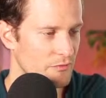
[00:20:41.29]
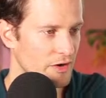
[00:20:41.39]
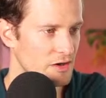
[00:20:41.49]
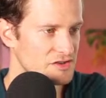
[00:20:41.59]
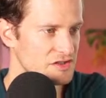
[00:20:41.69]

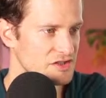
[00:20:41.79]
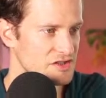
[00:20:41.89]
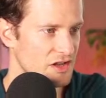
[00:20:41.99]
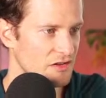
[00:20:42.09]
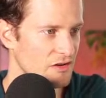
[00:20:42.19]
Or is it just
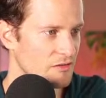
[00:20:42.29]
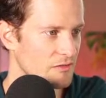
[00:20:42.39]
hello?